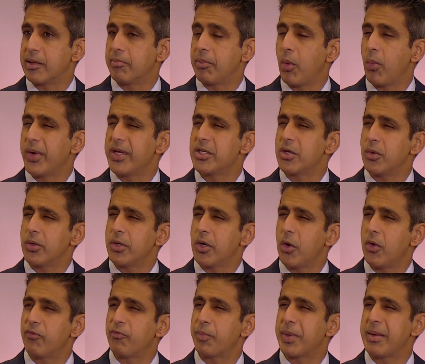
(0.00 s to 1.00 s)
But we don't know
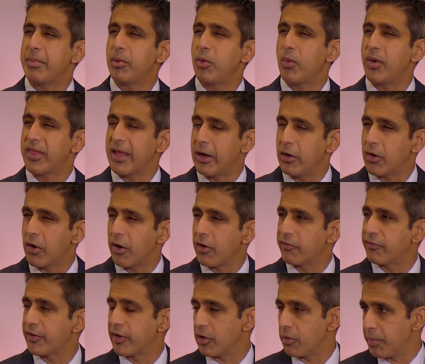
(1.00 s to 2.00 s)
if people without heart
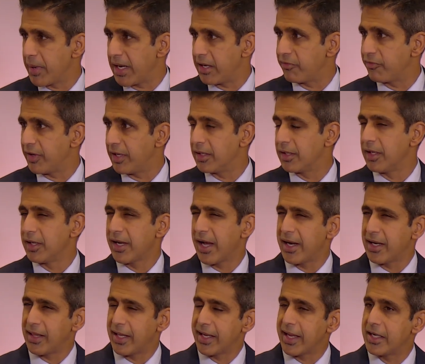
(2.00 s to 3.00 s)
failure benefit,
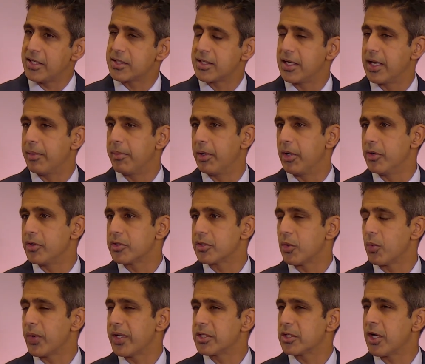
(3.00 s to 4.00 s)
kind of like ACE inhibitors. So
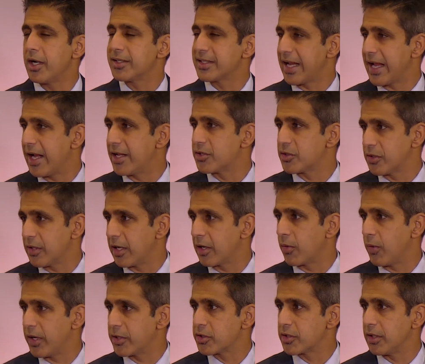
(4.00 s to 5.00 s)
we sought to answer that
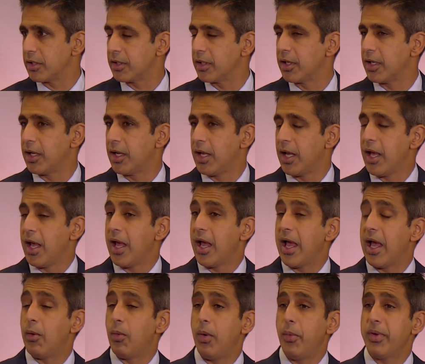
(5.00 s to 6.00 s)
question.
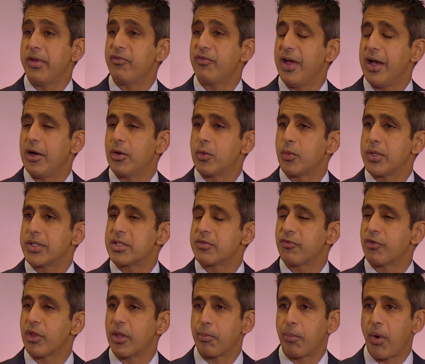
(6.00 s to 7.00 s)
And what we found was
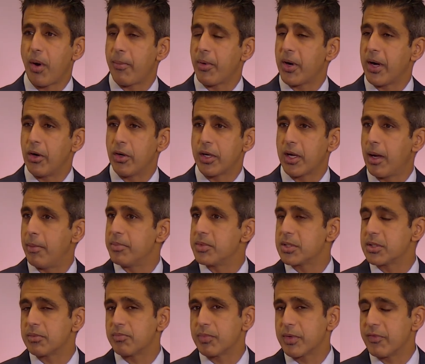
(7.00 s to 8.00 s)
for the primary
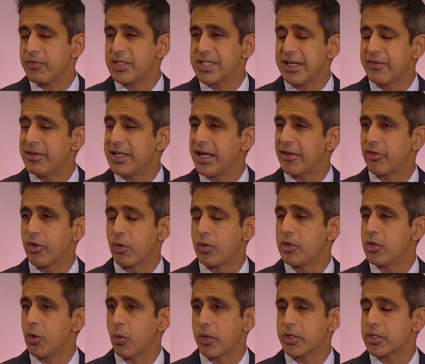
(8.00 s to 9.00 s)
outcomes, CV death or
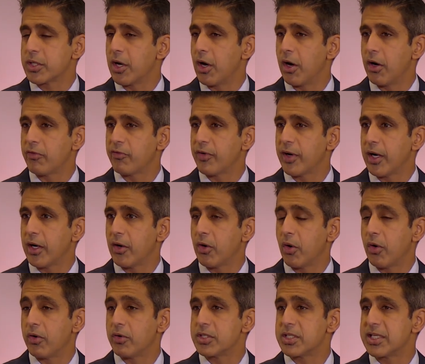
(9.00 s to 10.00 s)
new worsening heart failure,
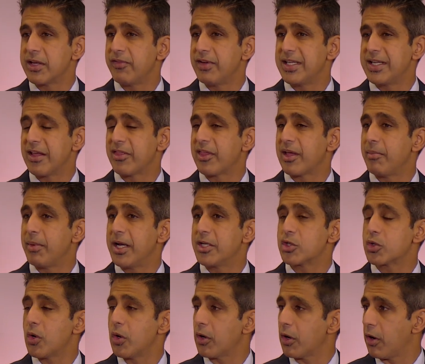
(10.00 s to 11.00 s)
or CV death, MI,
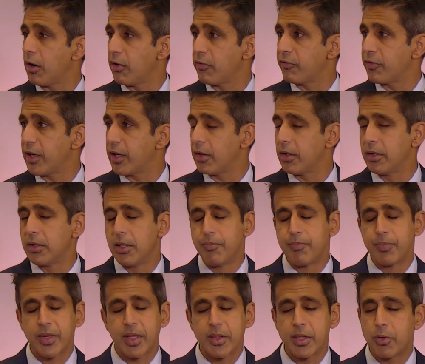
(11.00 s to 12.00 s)
stroke, or heart failure,
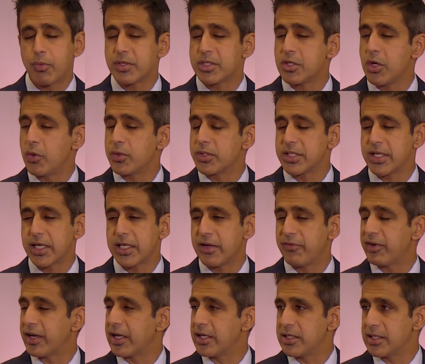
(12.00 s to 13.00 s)
there was no
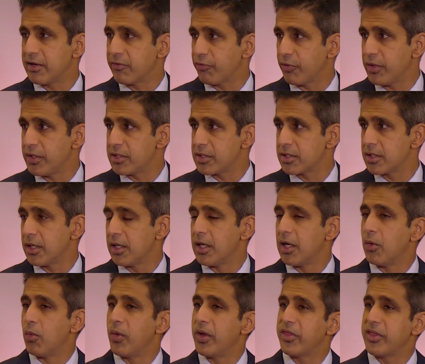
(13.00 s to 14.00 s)
significant difference
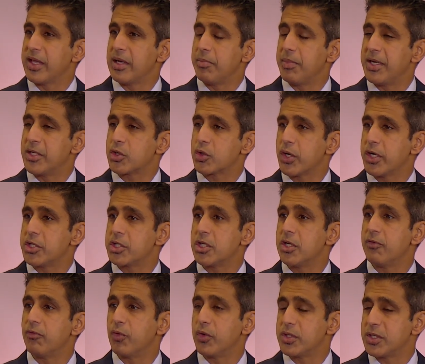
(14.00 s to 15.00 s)
with the administration
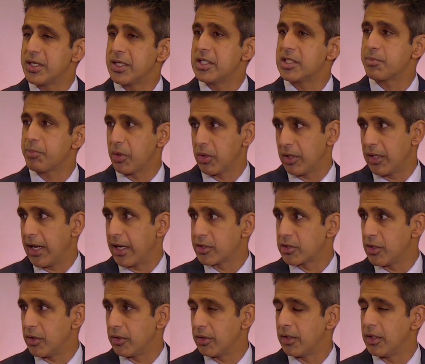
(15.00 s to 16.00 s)
of routine
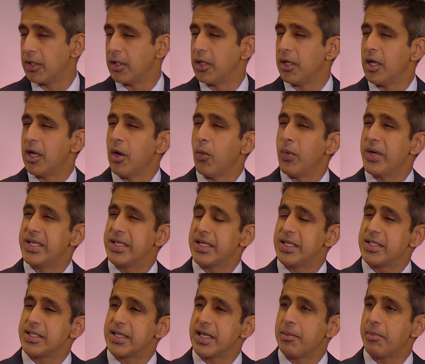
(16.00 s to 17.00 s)
spironolactone. We did
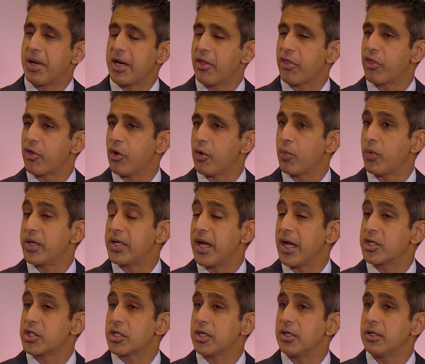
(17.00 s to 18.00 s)
see about a third
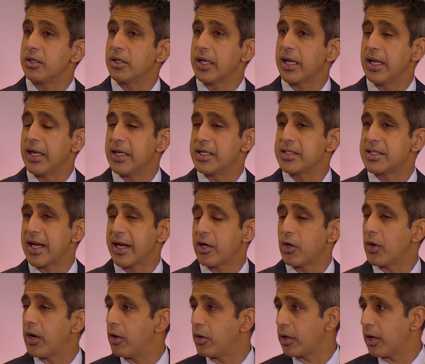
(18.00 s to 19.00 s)
reduction in a
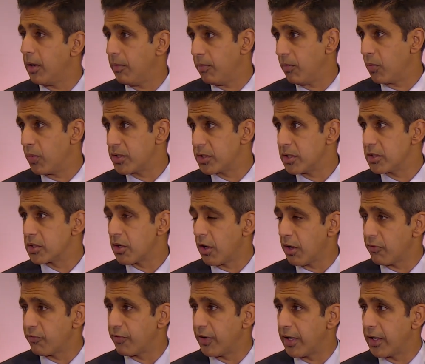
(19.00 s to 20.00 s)
secondary outcome, which is
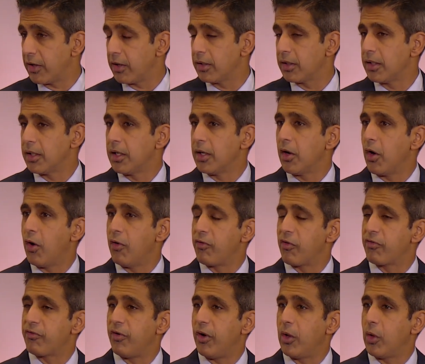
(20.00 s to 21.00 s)
heart failure, over
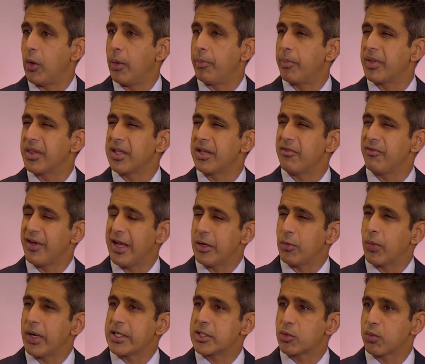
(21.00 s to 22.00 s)
follow-up, but the event
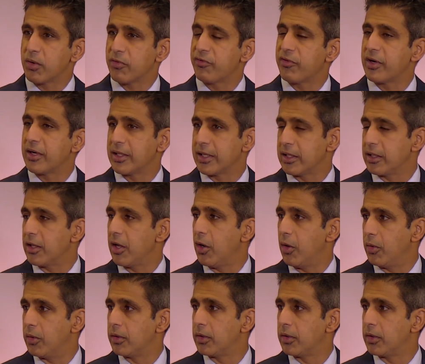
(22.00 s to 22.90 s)
rates were fairly low.